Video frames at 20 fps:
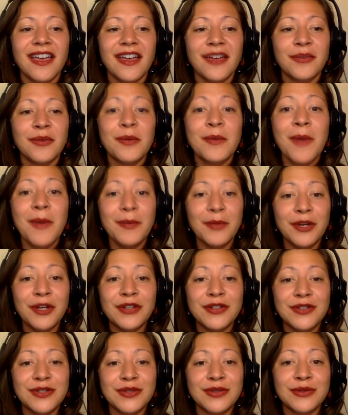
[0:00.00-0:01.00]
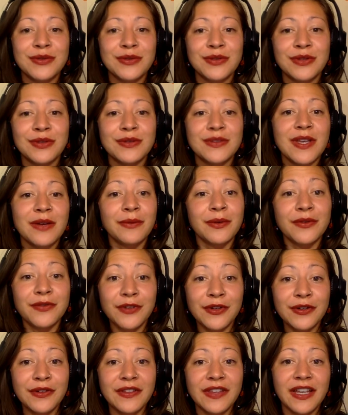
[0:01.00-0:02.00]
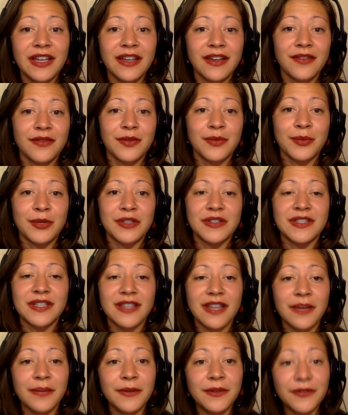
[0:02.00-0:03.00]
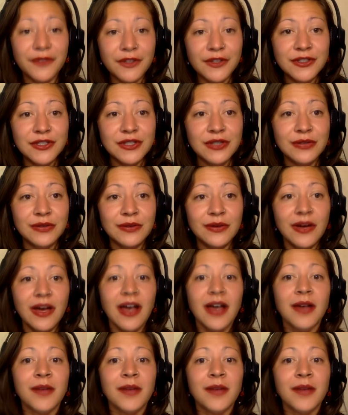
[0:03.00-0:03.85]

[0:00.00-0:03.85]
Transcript: Remember to use that referral link of the person that referred you.